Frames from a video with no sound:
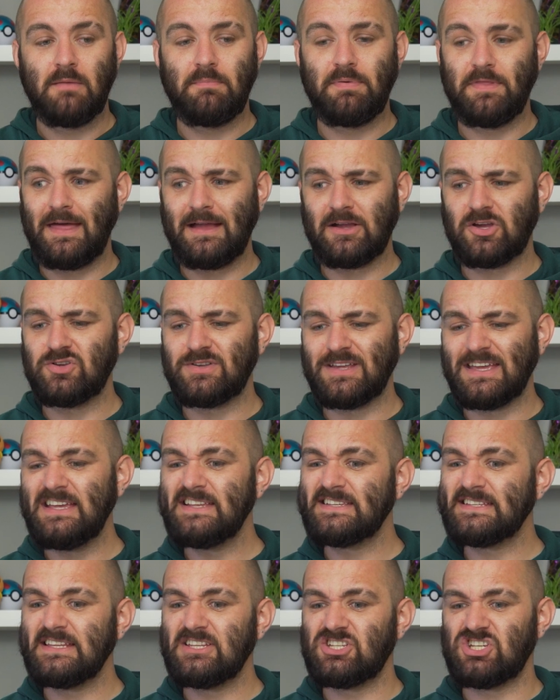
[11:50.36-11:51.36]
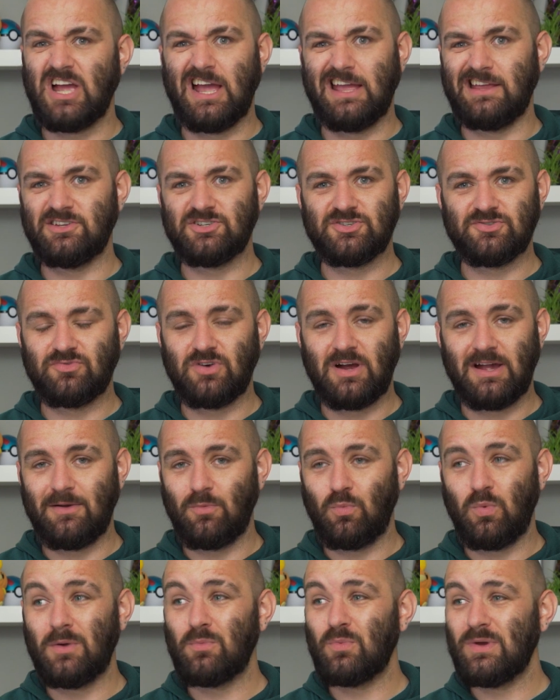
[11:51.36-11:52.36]
But that could easily change, right?
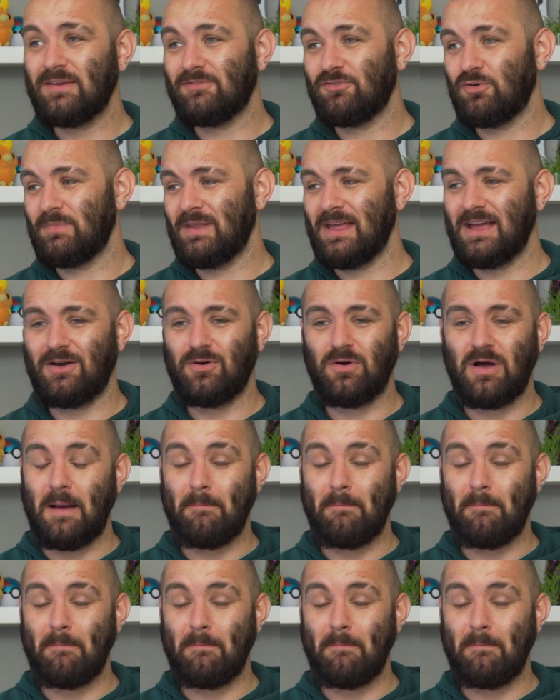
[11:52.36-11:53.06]
1 week from now,